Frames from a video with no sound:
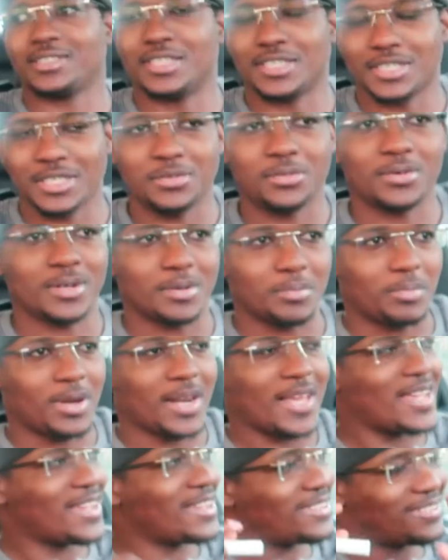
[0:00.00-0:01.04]
since you wanna
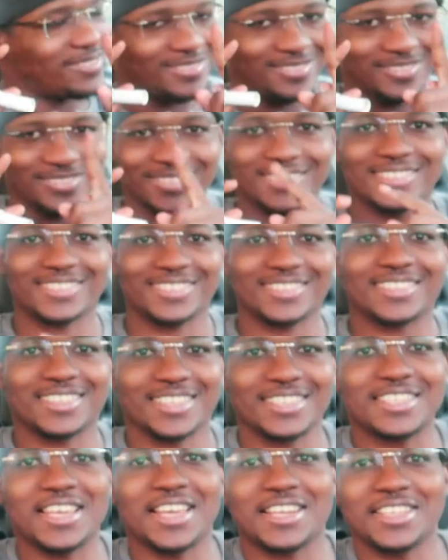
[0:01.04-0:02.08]
play,
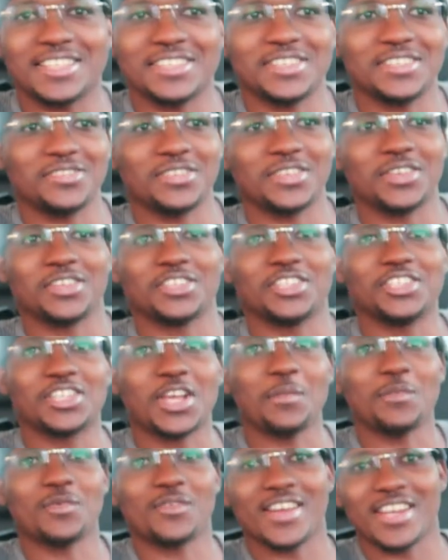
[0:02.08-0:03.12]
Let's get into this video.
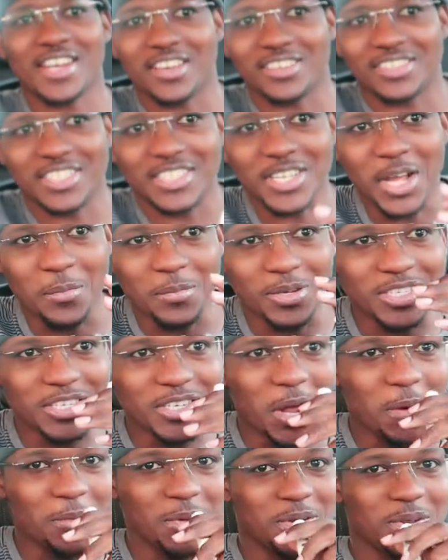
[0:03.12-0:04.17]
She's coming right now. She's
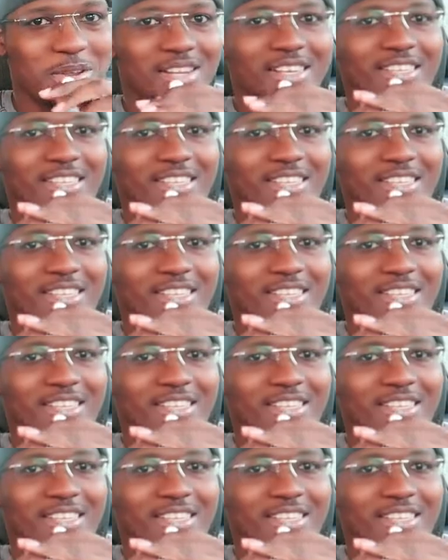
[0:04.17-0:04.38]
coming. She's coming.